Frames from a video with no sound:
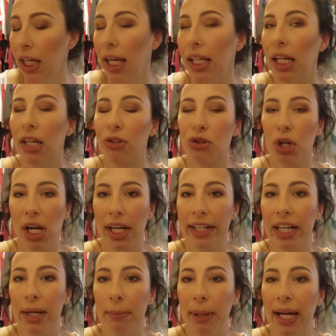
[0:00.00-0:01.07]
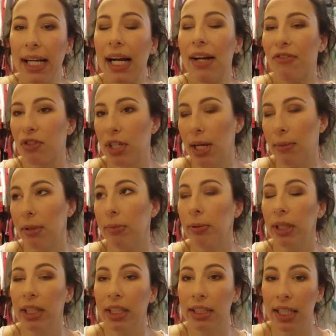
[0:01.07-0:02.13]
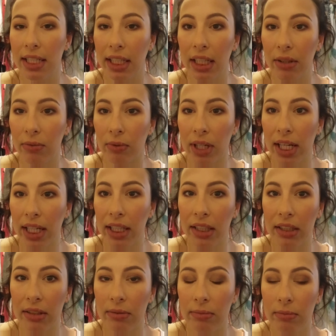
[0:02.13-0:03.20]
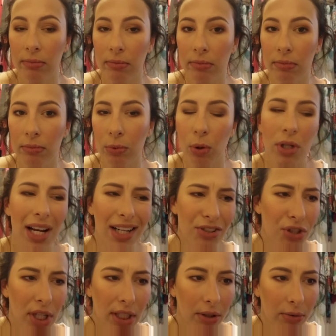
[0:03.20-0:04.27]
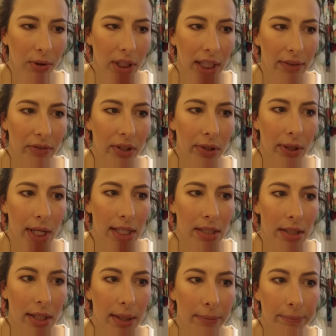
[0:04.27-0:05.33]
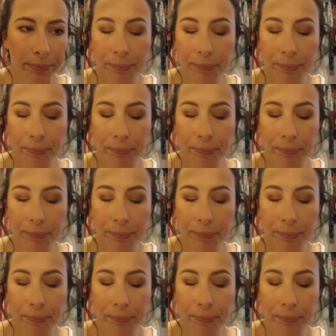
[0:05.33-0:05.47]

And I'll try to come back after I'm completely done getting ready. Or actually, I don't really have to do that today.